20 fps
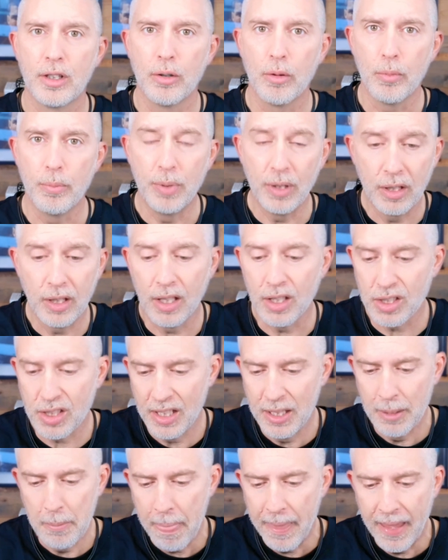
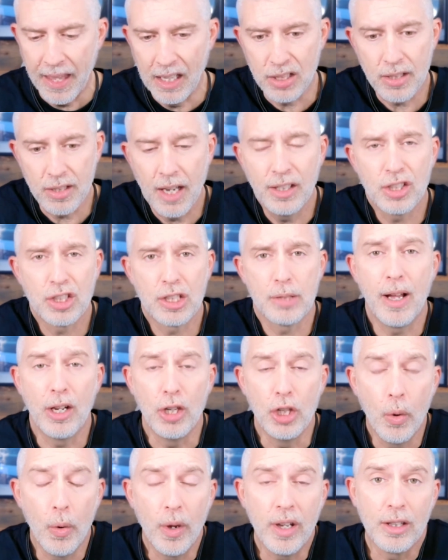And it's not just
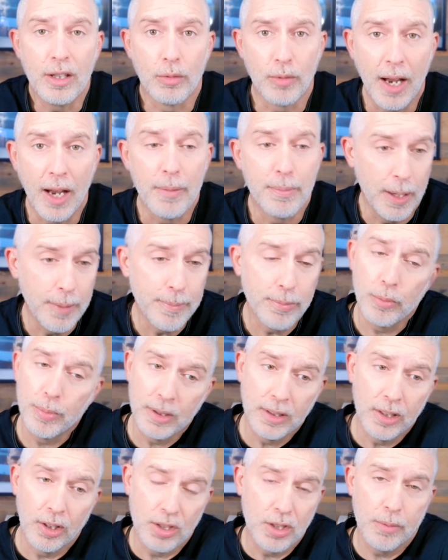about knowing the right people,
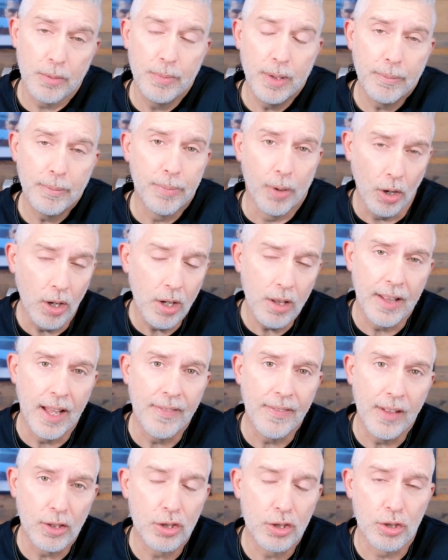but there's a big part of
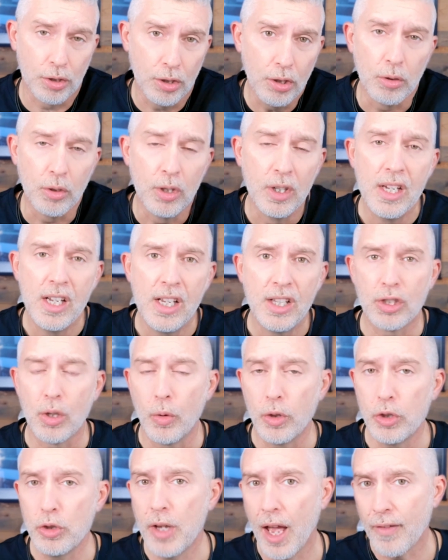that. That's true. So
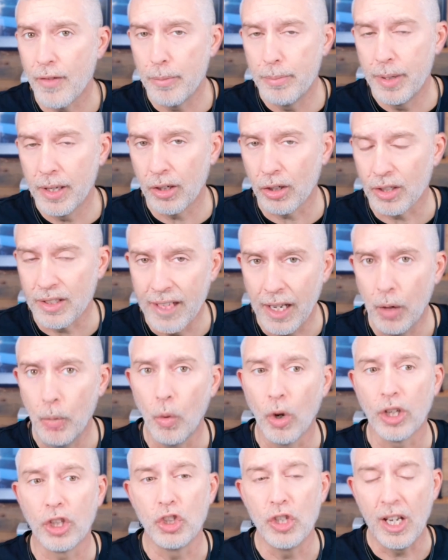when you have a bigger
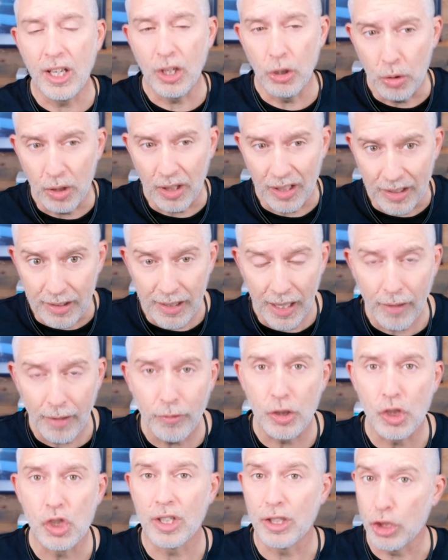network and you can
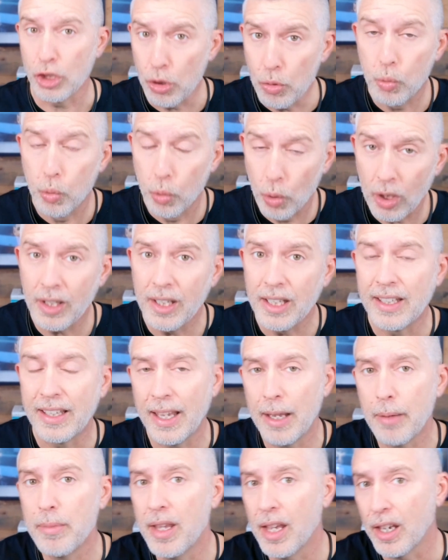leverage it, you really
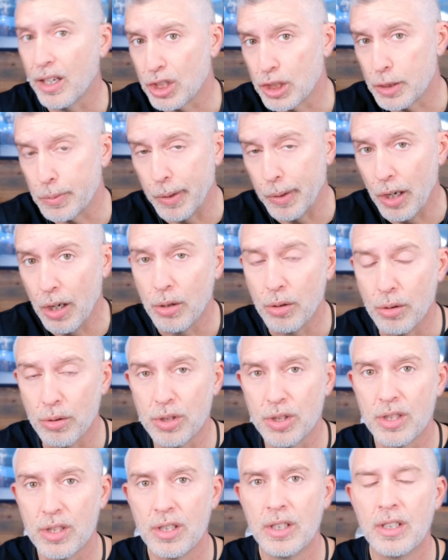can be
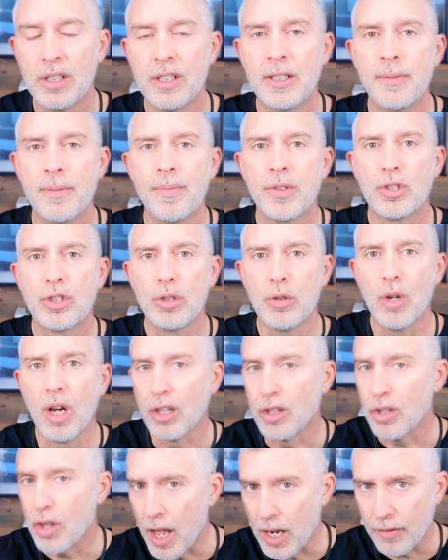exposed to a
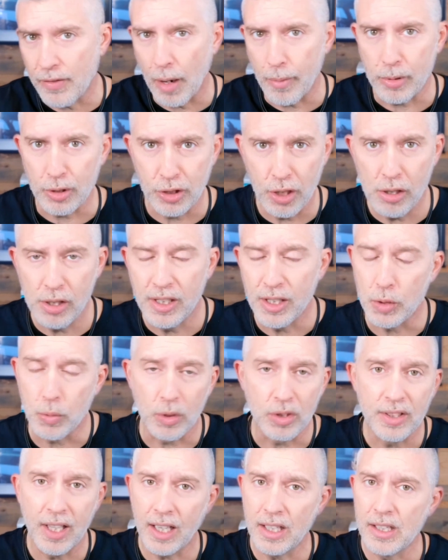lot of opportunities.
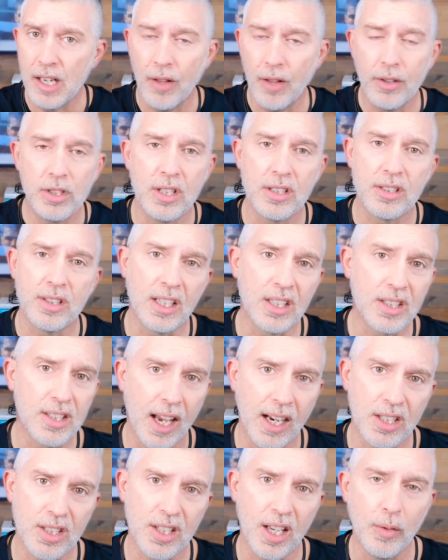Well, technology is the
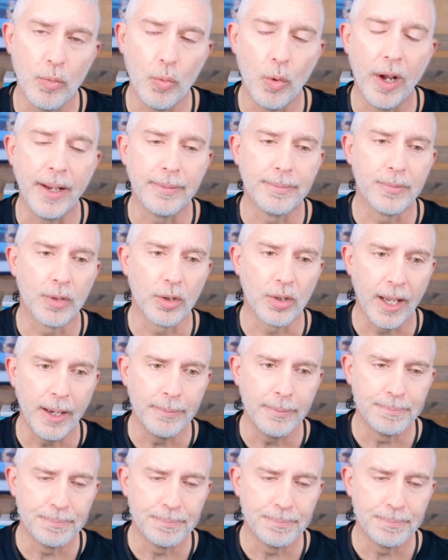exact same way, okay?